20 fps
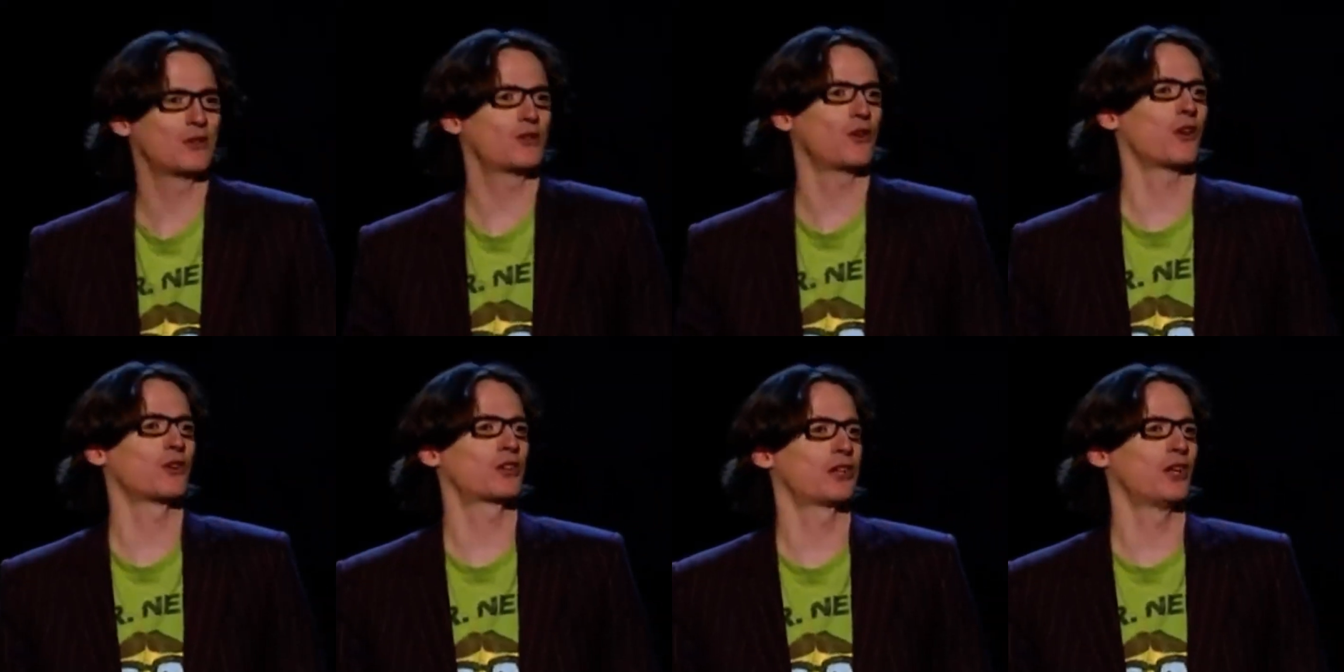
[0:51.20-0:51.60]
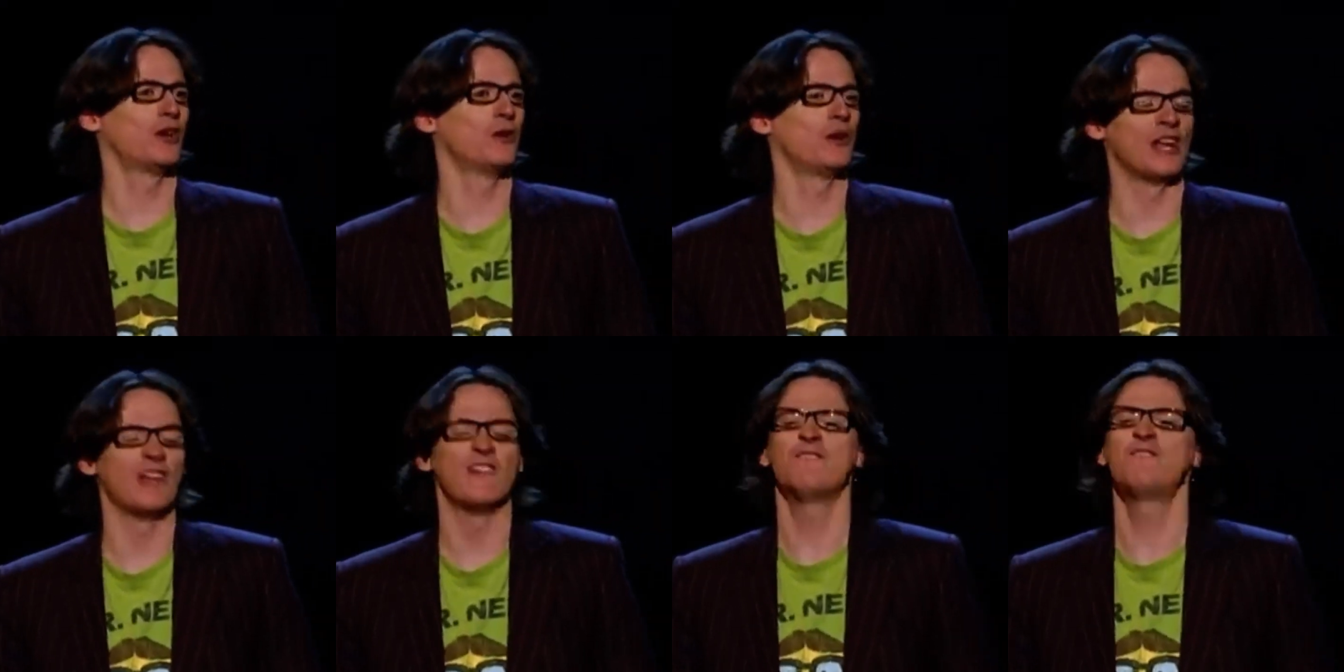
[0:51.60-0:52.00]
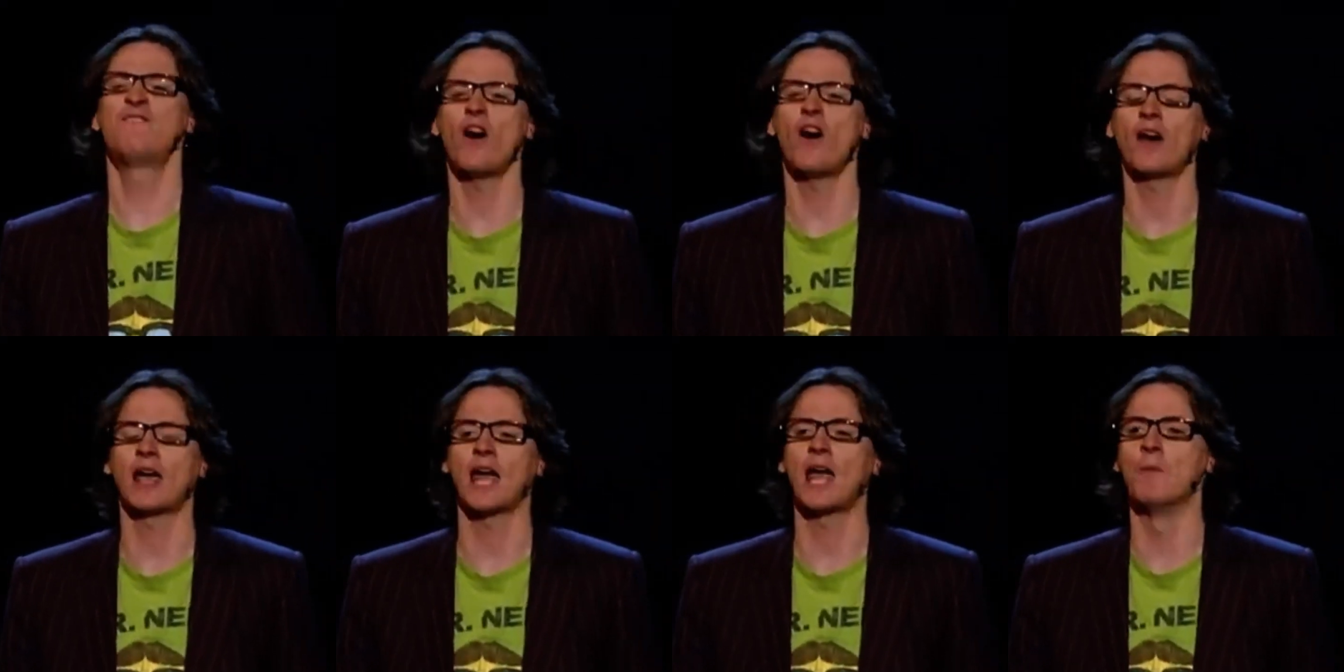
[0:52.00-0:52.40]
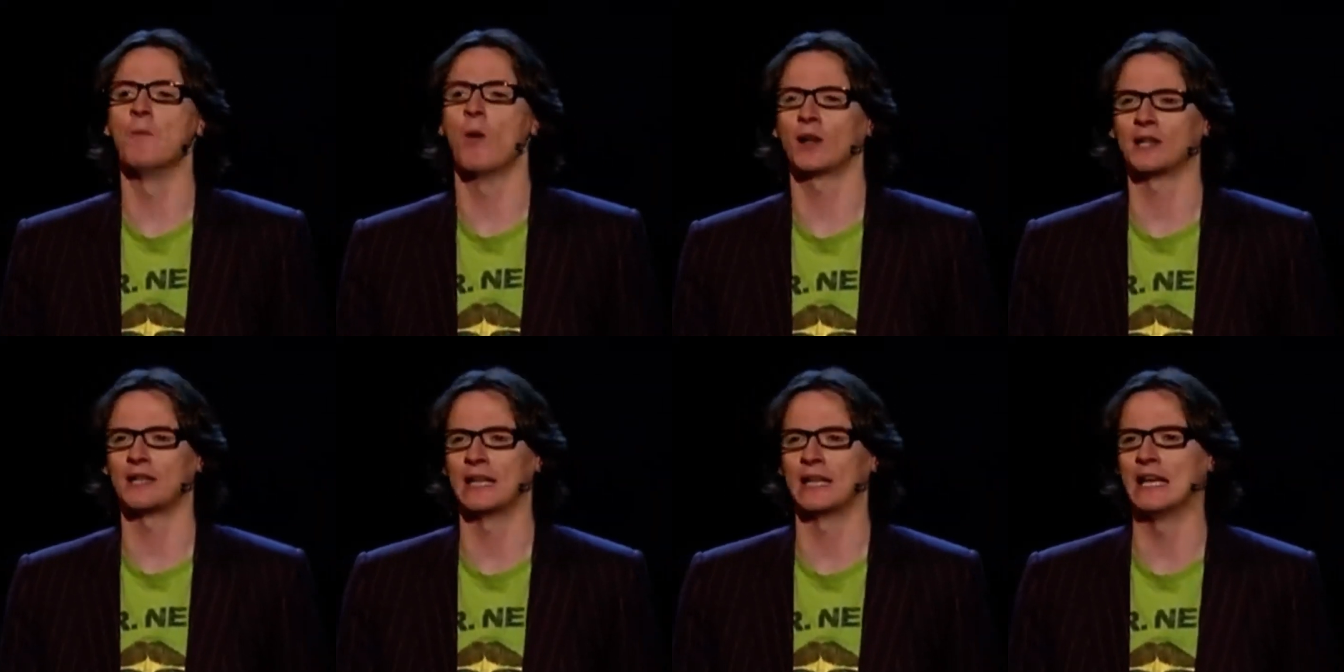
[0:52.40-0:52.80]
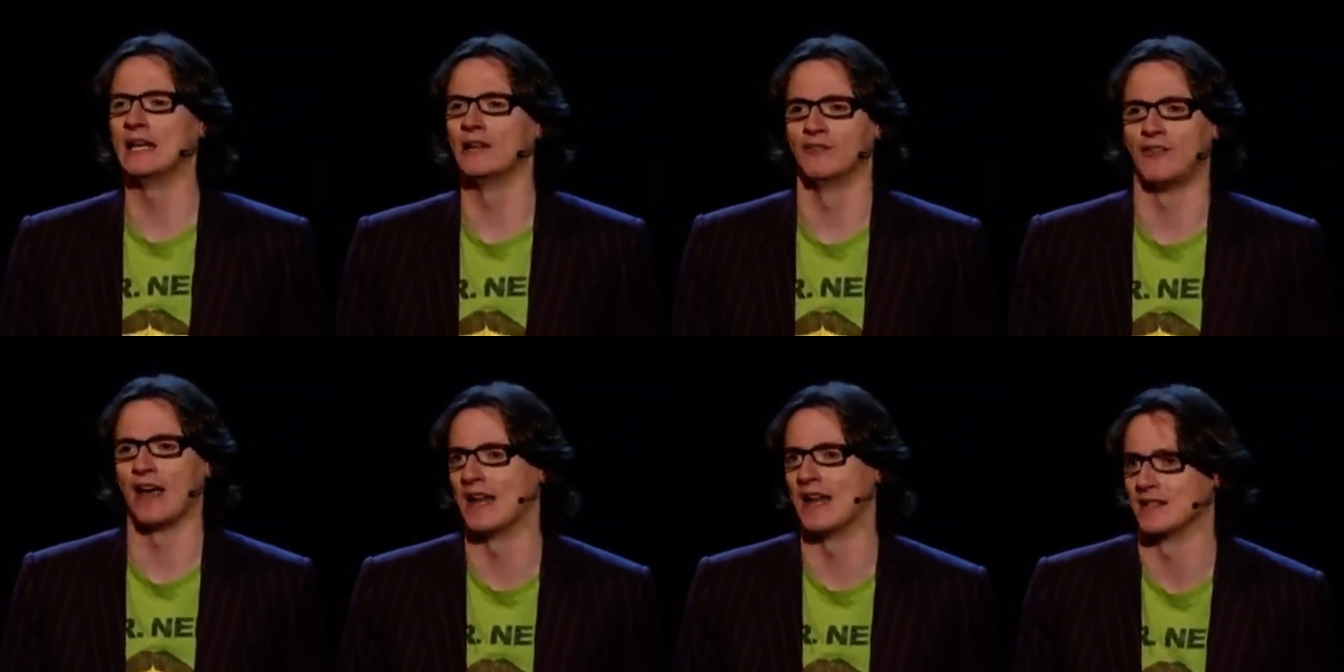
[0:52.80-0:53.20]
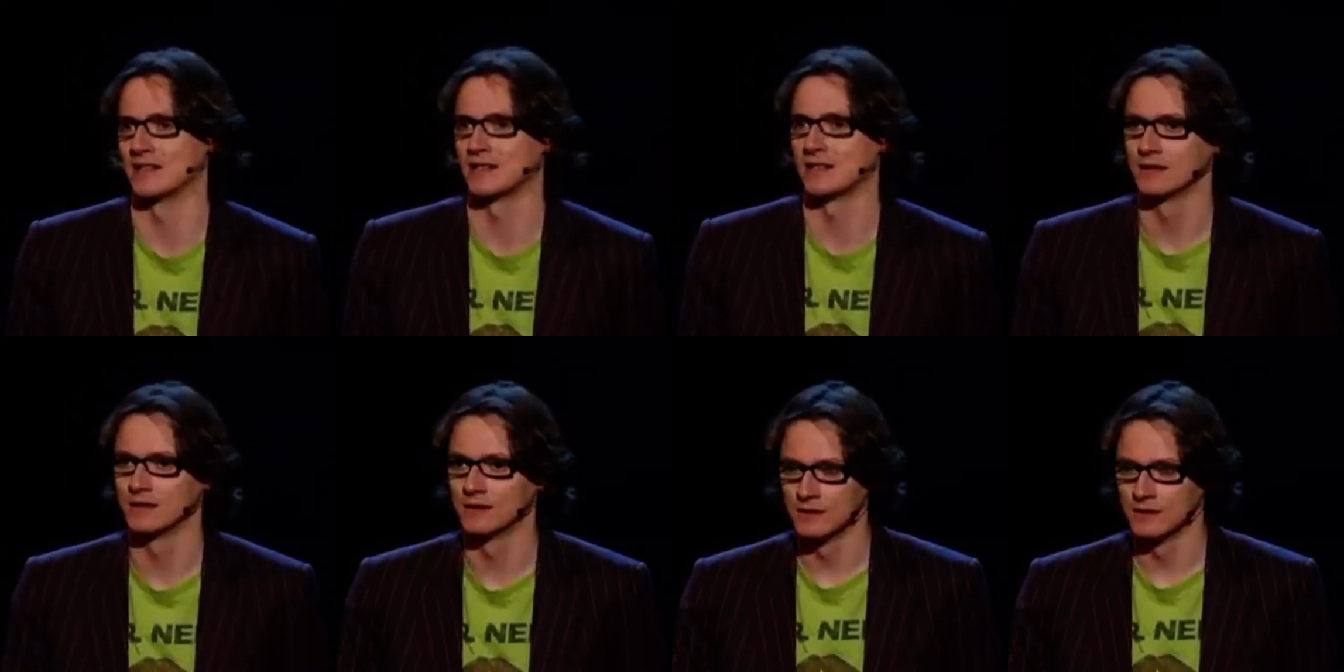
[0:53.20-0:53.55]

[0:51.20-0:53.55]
George Clooney? Fuck him, what did he invent?